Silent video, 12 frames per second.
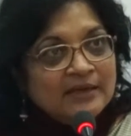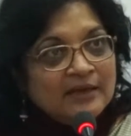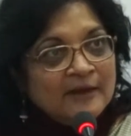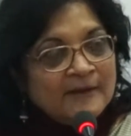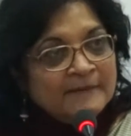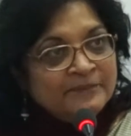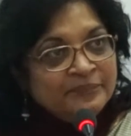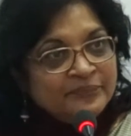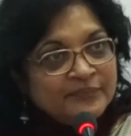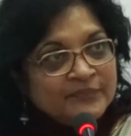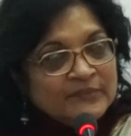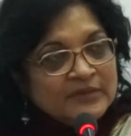
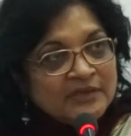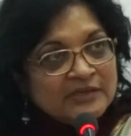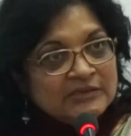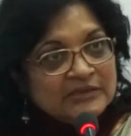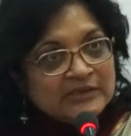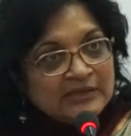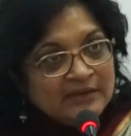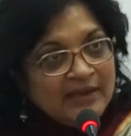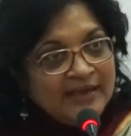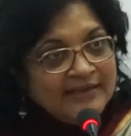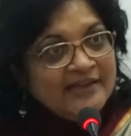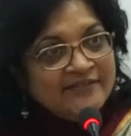
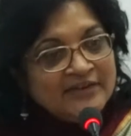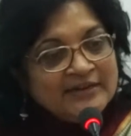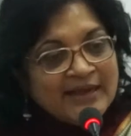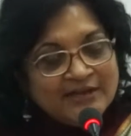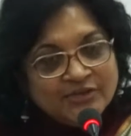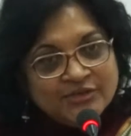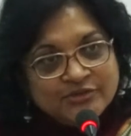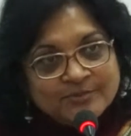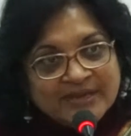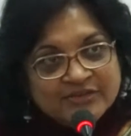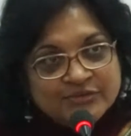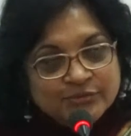I give an analogy to
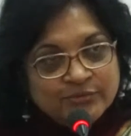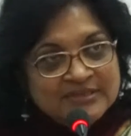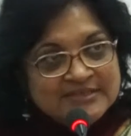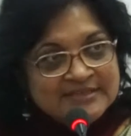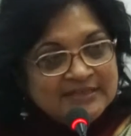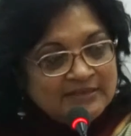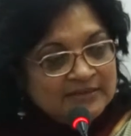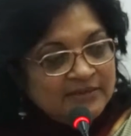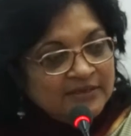my students that